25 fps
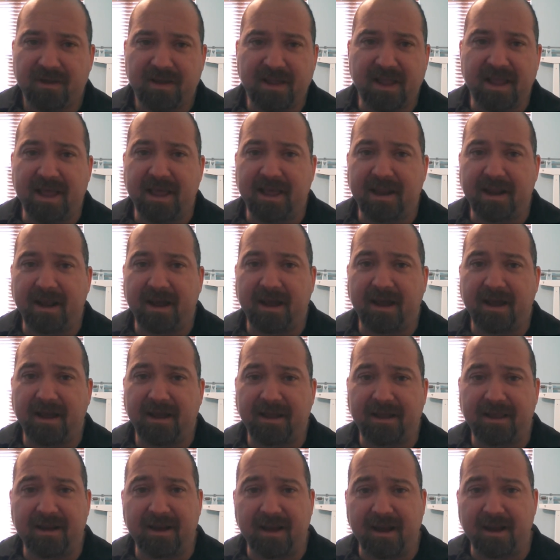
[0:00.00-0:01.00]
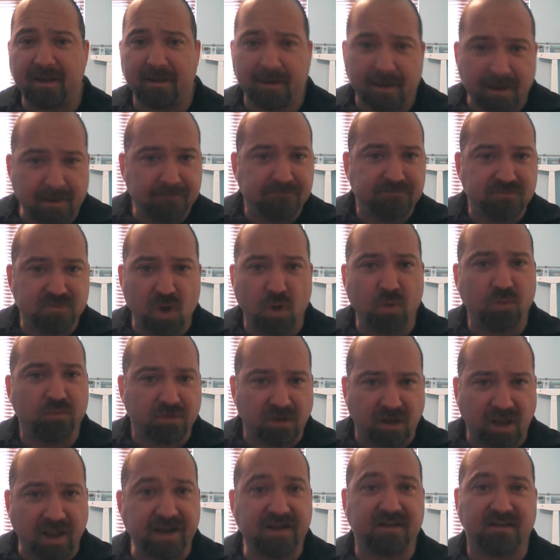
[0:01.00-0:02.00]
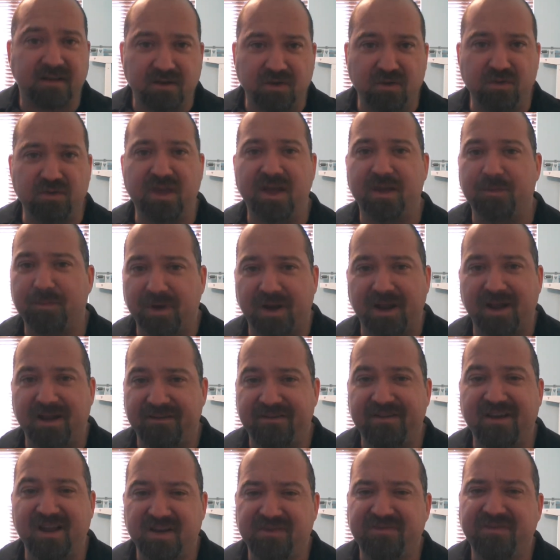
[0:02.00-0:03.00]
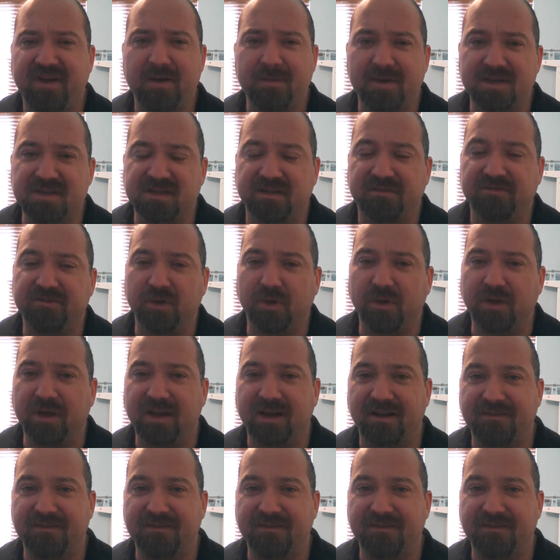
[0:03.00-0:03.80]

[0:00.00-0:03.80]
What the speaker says: And I don't like to do that, but I find myself doing it.